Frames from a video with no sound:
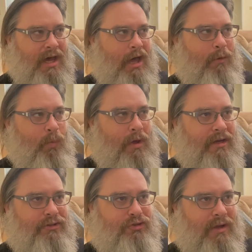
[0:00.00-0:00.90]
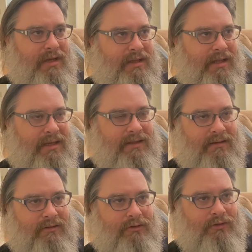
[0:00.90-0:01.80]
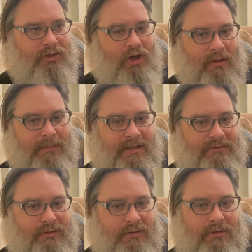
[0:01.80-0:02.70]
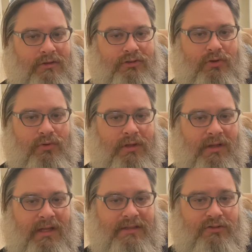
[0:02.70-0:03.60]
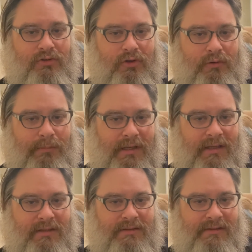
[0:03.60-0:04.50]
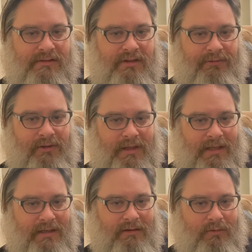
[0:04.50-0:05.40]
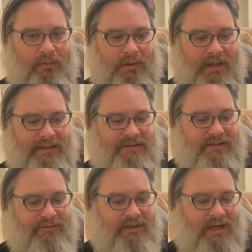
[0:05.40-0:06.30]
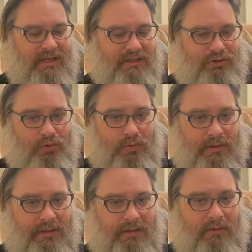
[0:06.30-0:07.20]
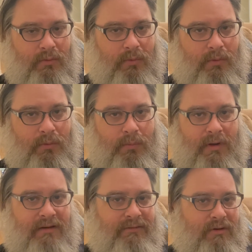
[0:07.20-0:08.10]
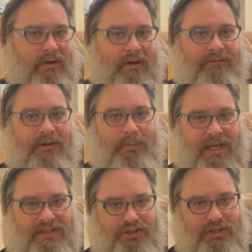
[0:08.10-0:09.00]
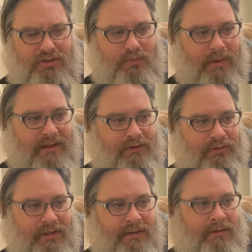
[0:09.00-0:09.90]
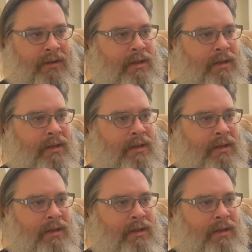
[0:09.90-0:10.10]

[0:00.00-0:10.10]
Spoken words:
I want to try to like comment to the lesser known bands and stuff like that, or like stuff that I enjoy or whatever of the past year, rather than